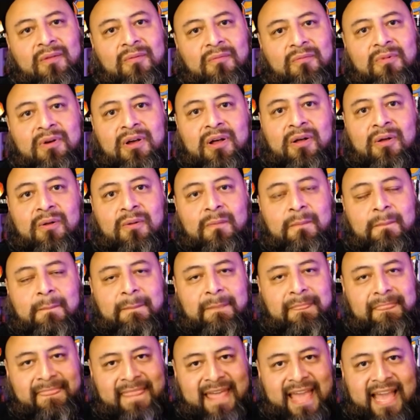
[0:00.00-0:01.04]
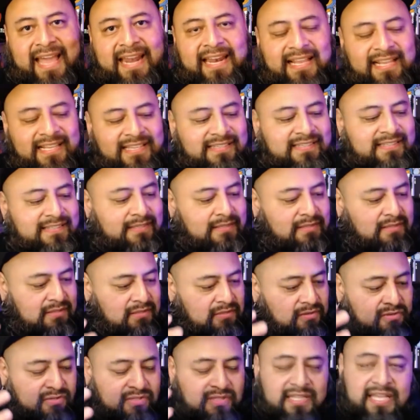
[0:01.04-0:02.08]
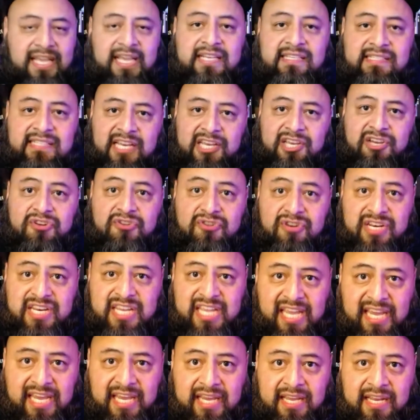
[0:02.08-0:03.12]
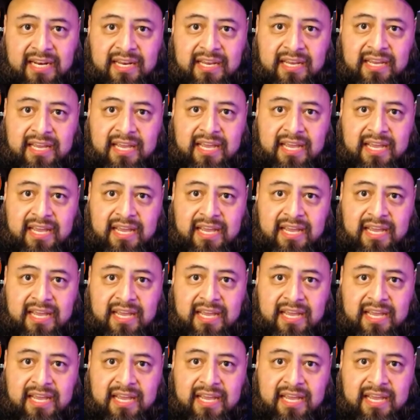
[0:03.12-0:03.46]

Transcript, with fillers: well that is those things that you need